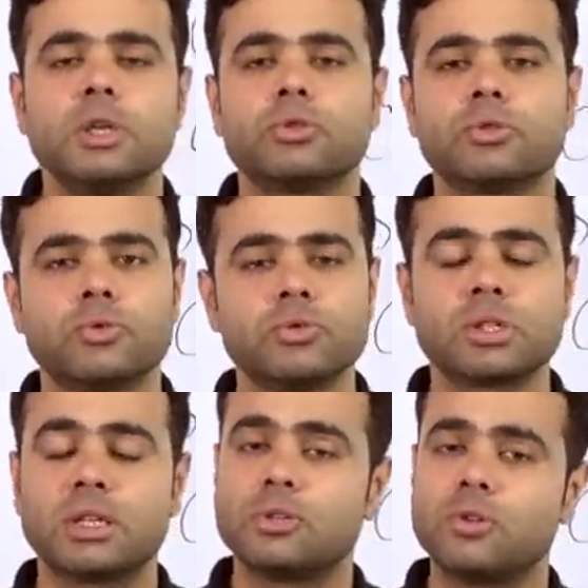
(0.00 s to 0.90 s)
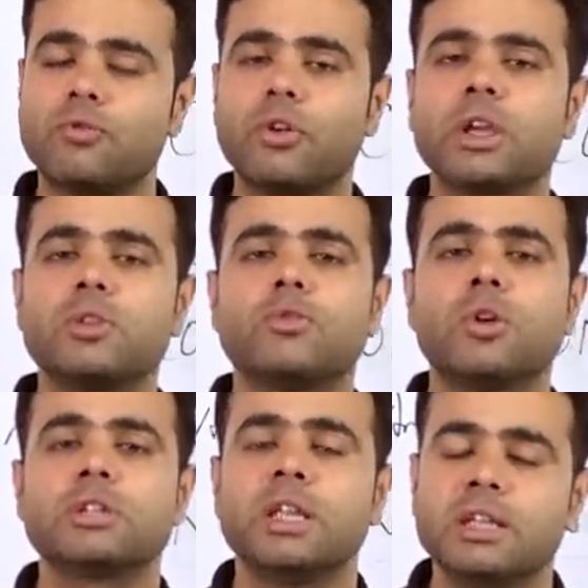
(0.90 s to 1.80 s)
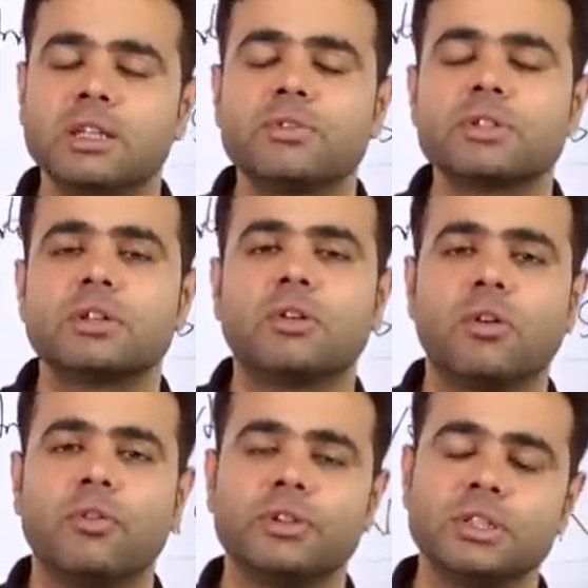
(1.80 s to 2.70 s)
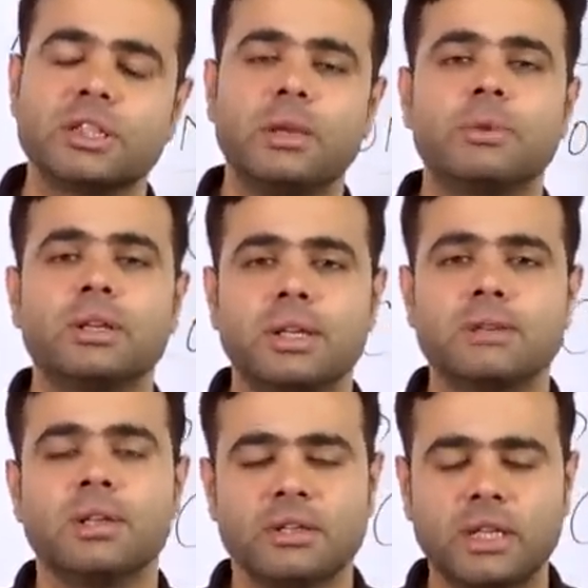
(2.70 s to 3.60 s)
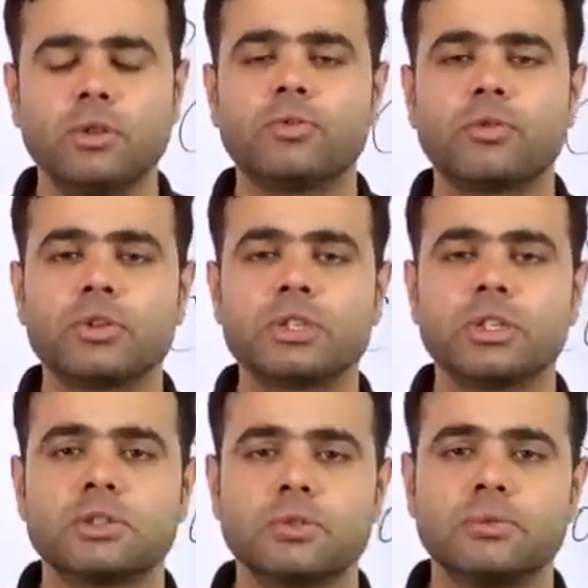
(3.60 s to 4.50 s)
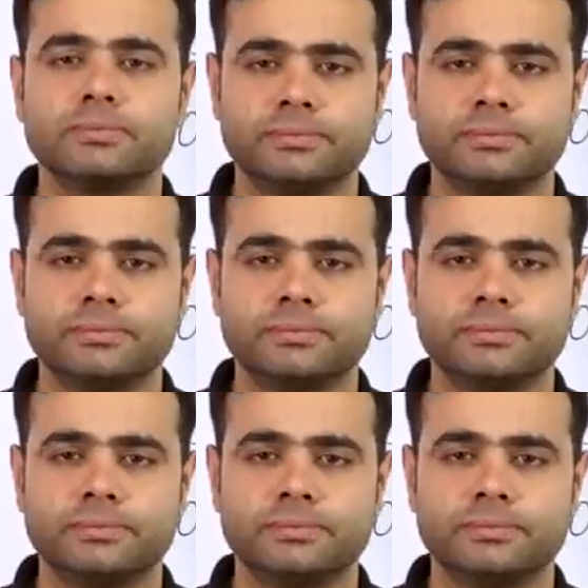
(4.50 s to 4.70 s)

So, students, don't forget to watch the Hindi version of the same content. Thank you for watching the show.